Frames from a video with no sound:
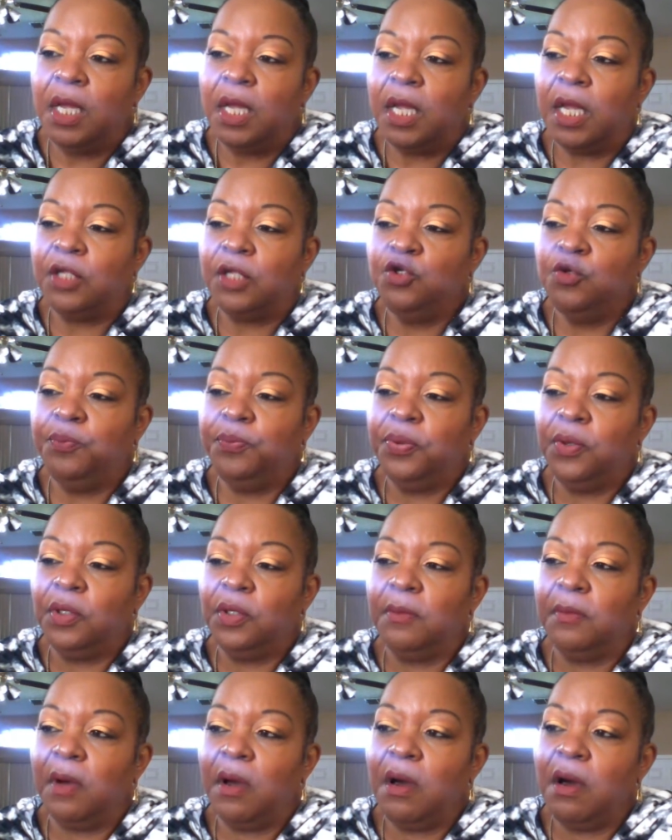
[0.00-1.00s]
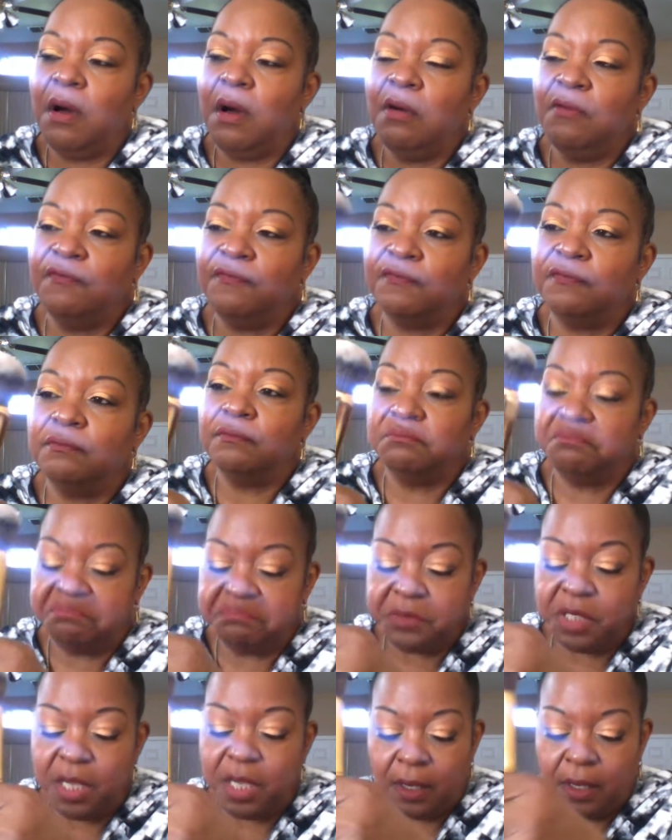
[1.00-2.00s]
And you pull them off.
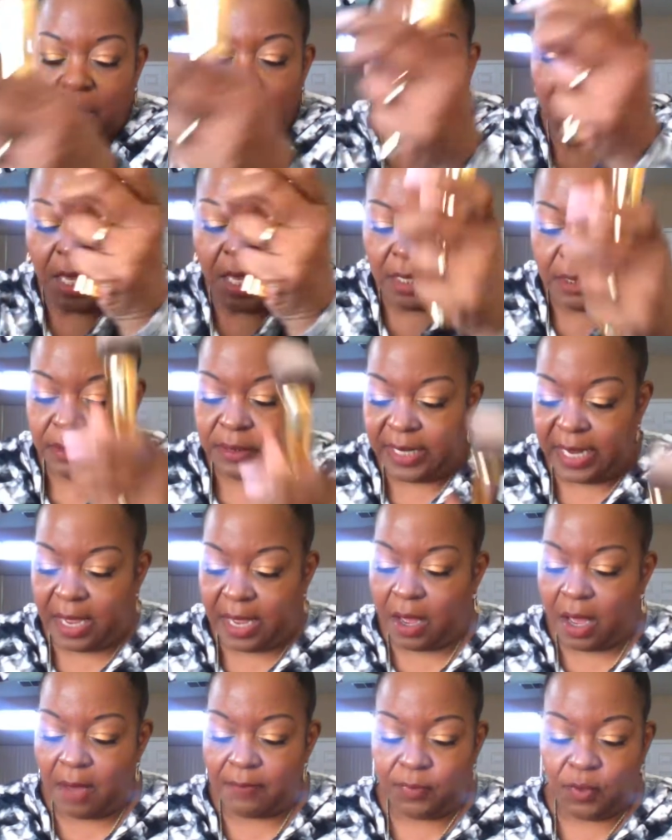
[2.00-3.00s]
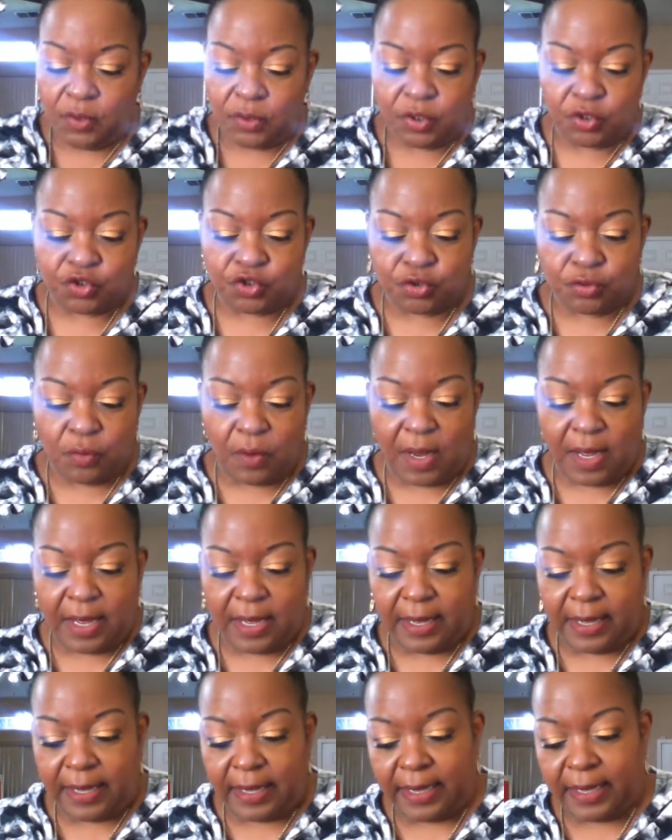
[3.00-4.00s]
Yeah. Now, I'm going to
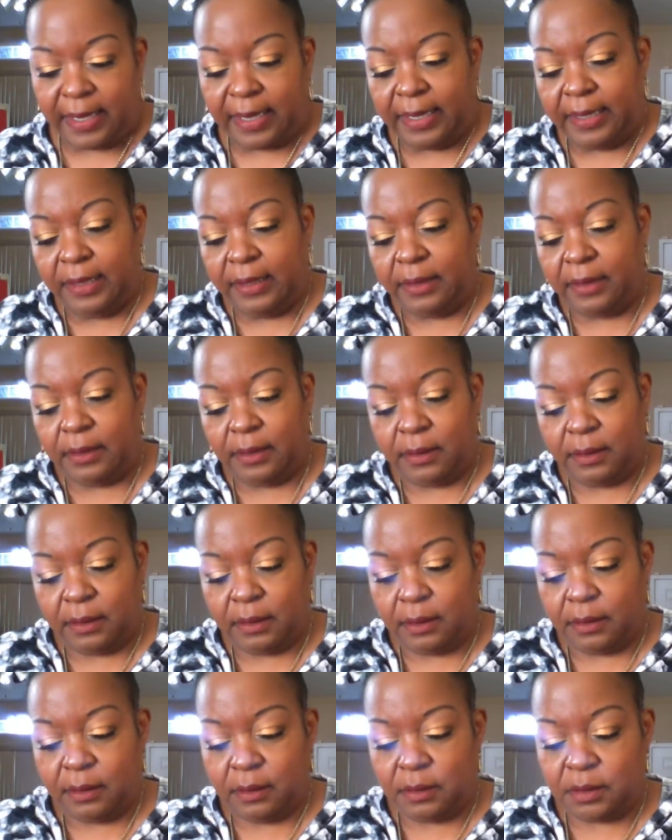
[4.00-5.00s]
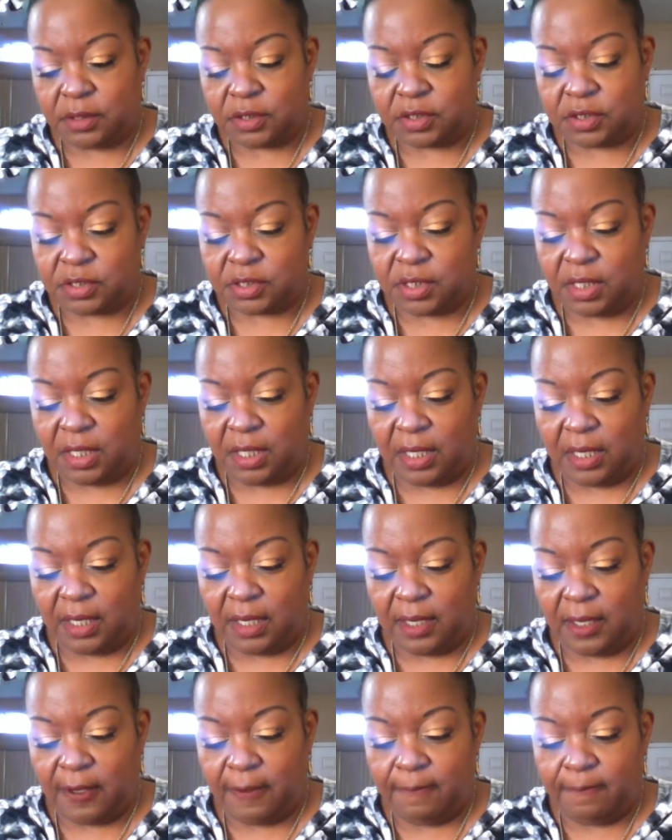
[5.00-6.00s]
try. Let's see.